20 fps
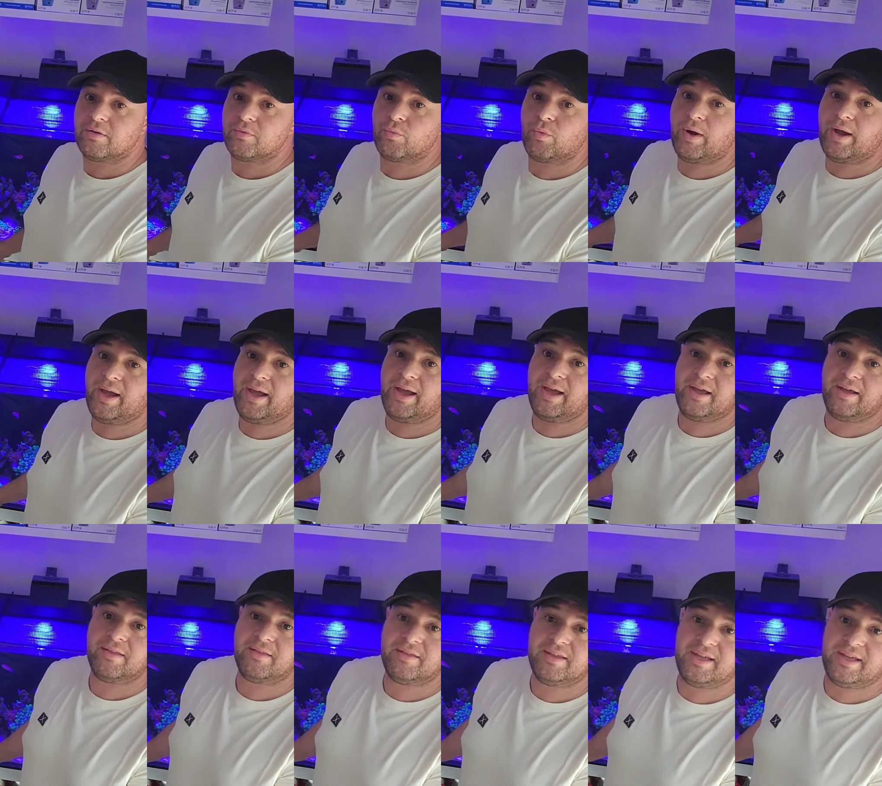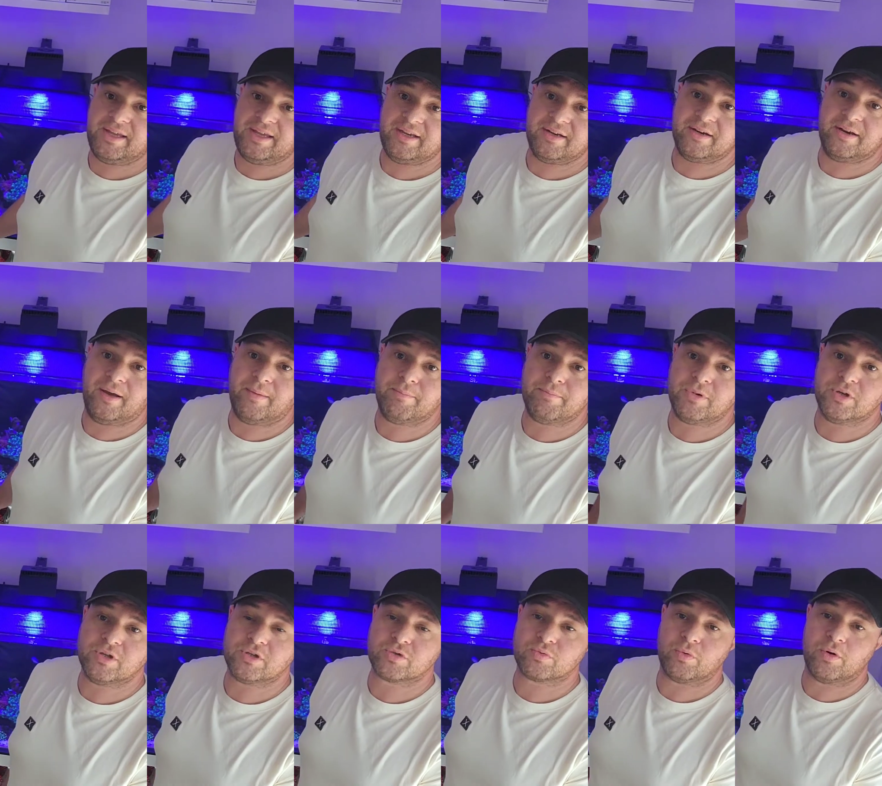where the
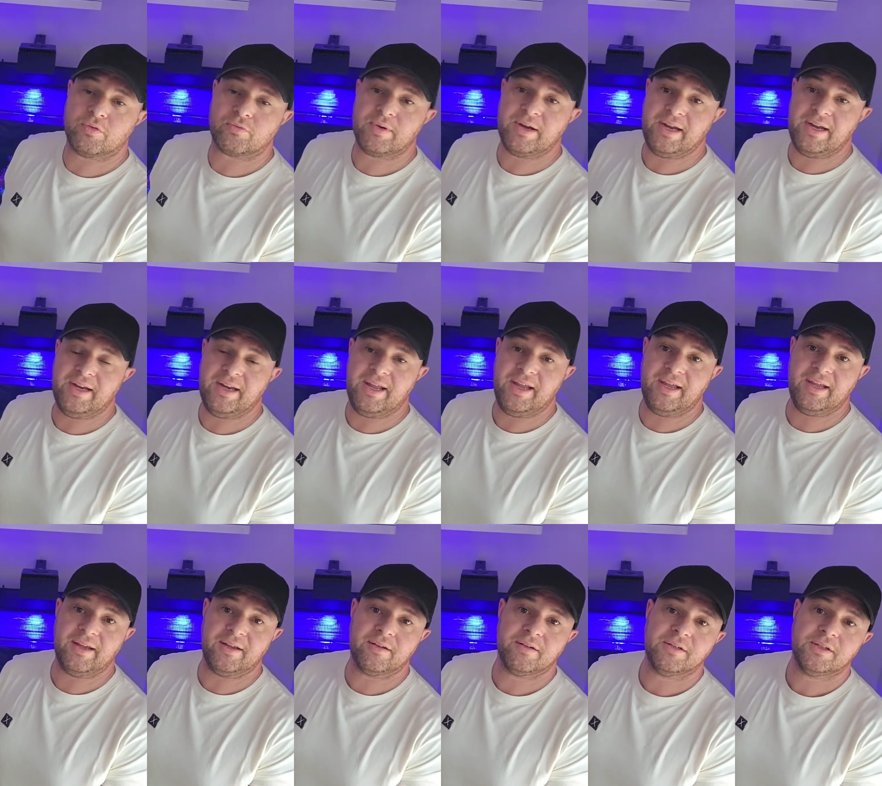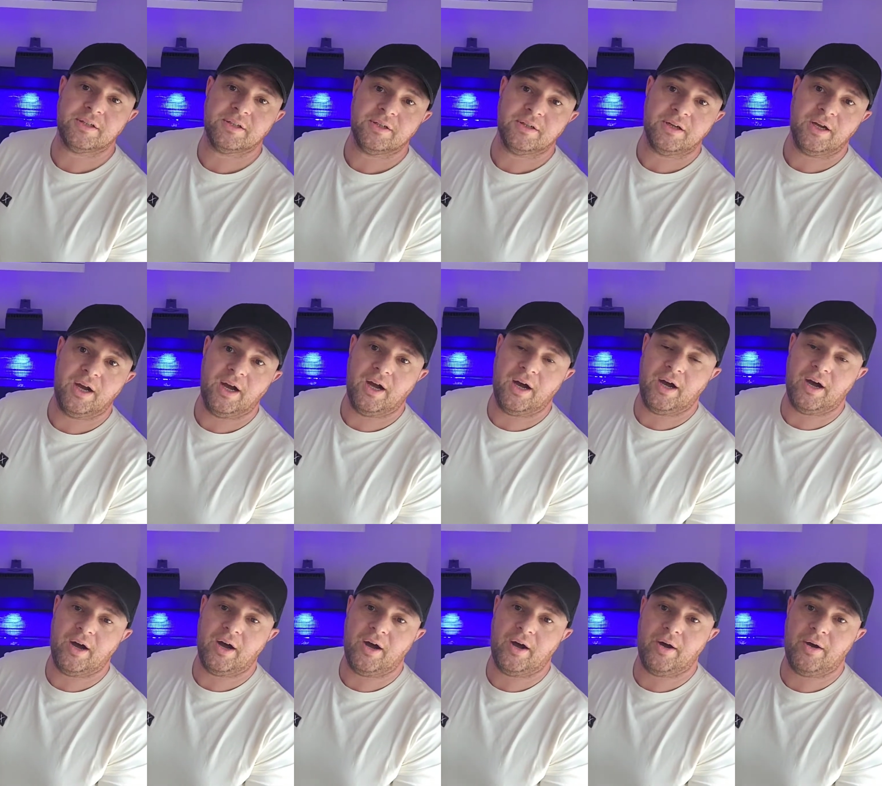numbers were reading
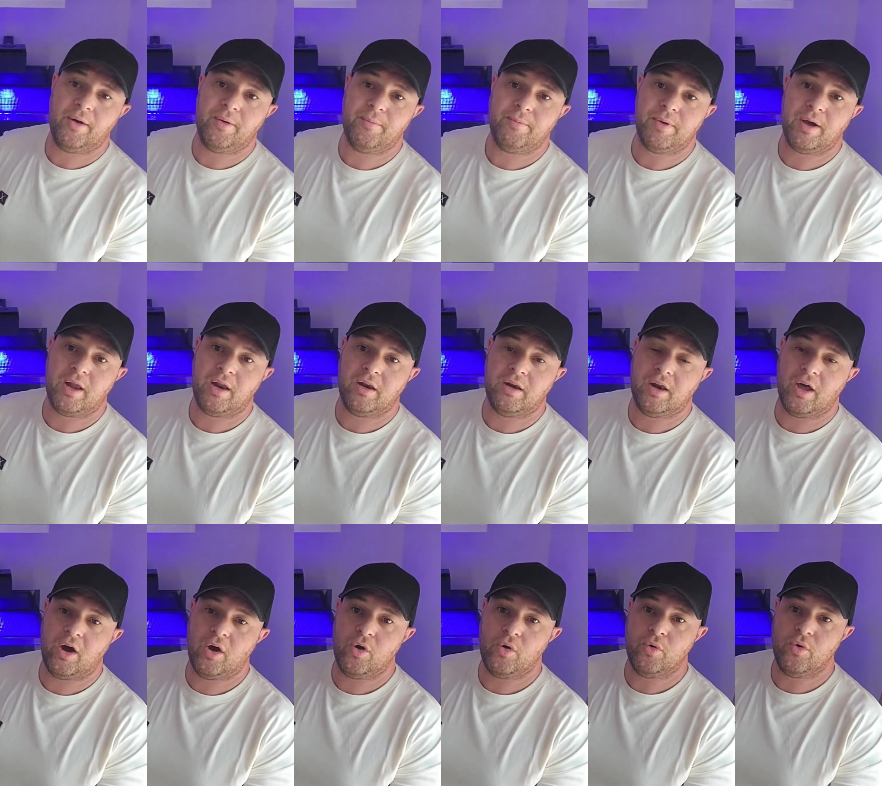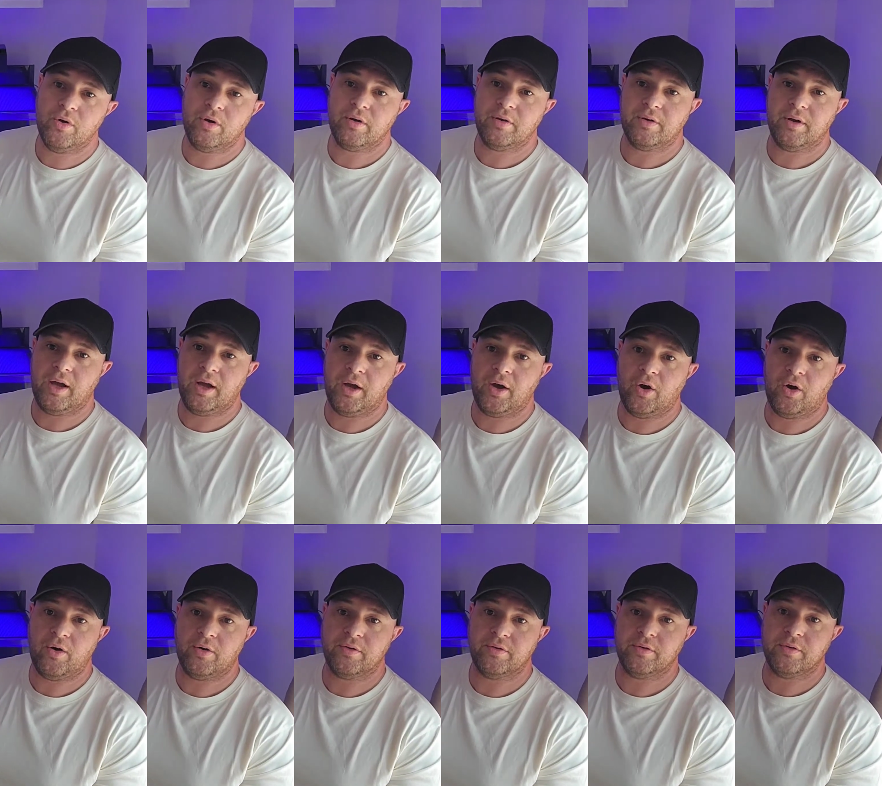um, low uh,
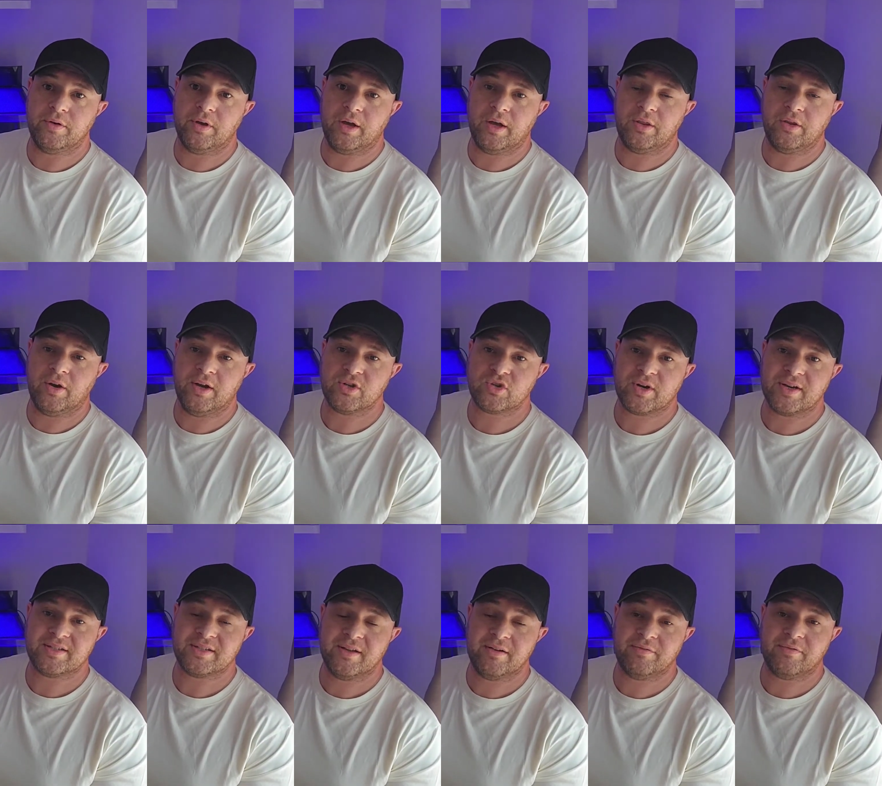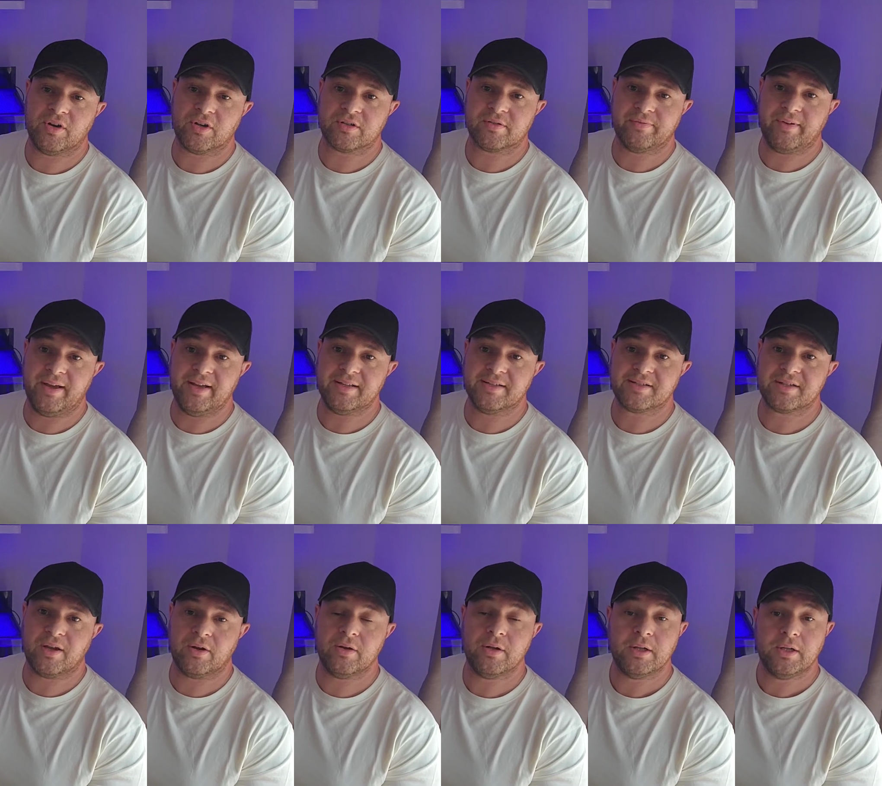on nitrates and phosphates
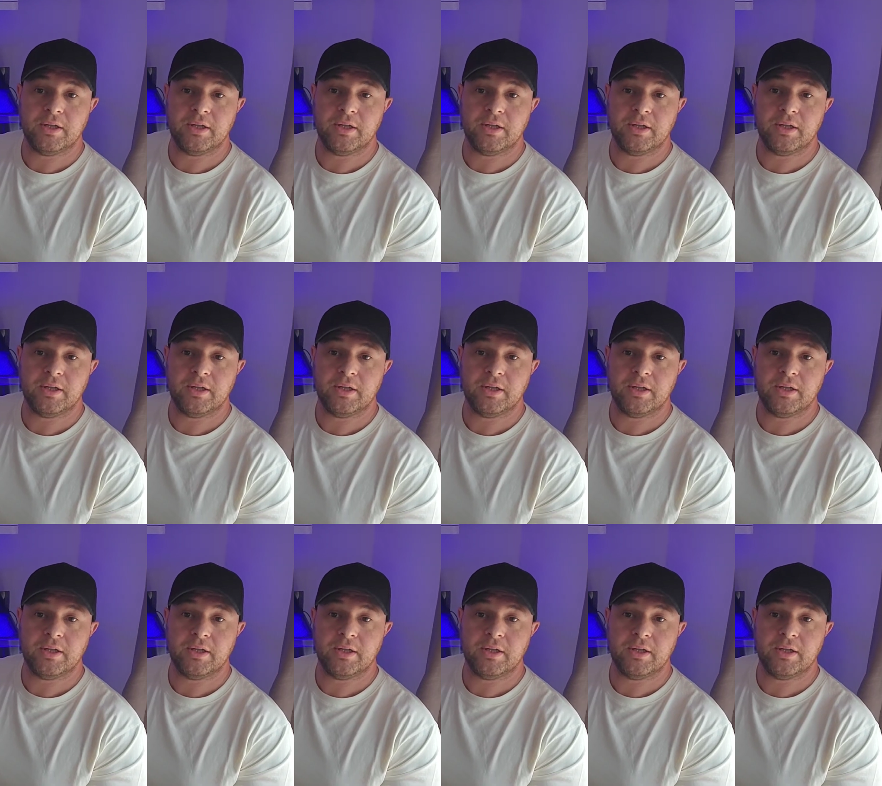so